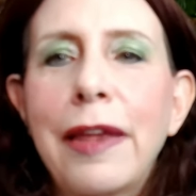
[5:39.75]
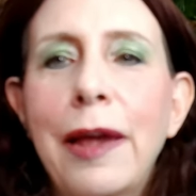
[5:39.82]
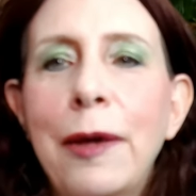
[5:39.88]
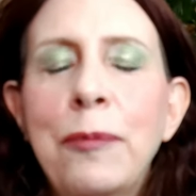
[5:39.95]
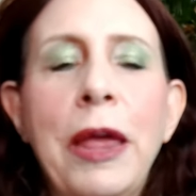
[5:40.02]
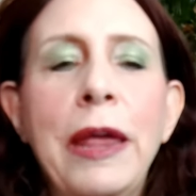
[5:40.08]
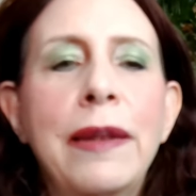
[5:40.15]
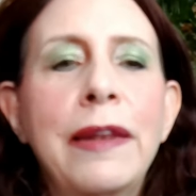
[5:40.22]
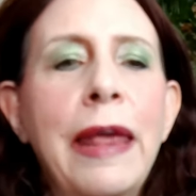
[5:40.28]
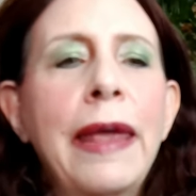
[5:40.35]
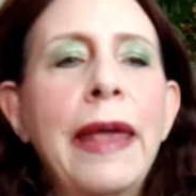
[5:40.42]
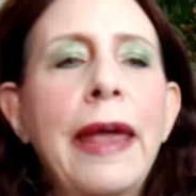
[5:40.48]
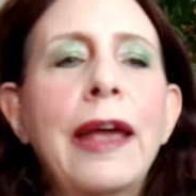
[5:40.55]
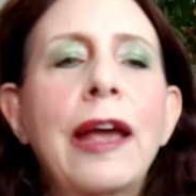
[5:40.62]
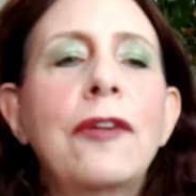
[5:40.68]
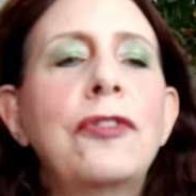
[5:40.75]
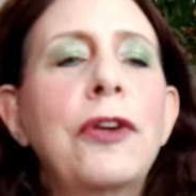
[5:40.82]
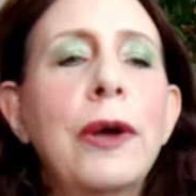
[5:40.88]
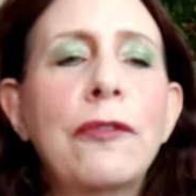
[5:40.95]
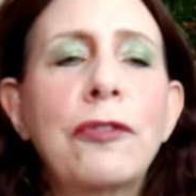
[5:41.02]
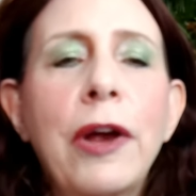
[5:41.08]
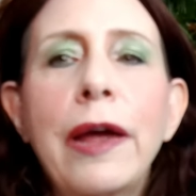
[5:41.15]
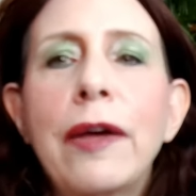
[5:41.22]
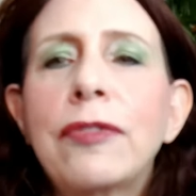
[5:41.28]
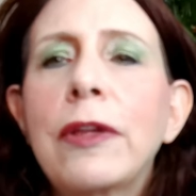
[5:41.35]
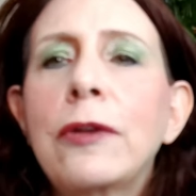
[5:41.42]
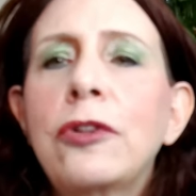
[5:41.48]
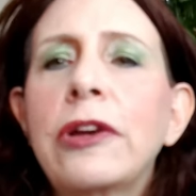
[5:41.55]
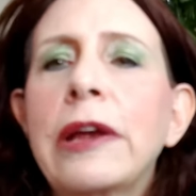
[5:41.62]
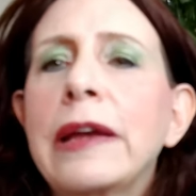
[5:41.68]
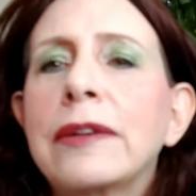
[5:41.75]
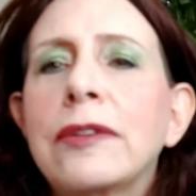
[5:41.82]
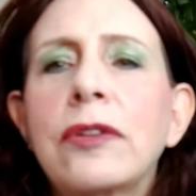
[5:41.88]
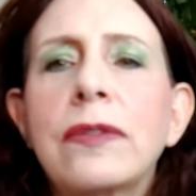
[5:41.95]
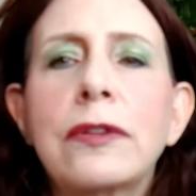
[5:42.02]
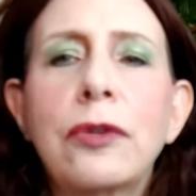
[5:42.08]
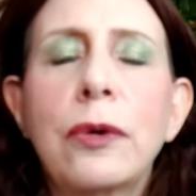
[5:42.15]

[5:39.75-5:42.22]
I mean, if you ever have the chance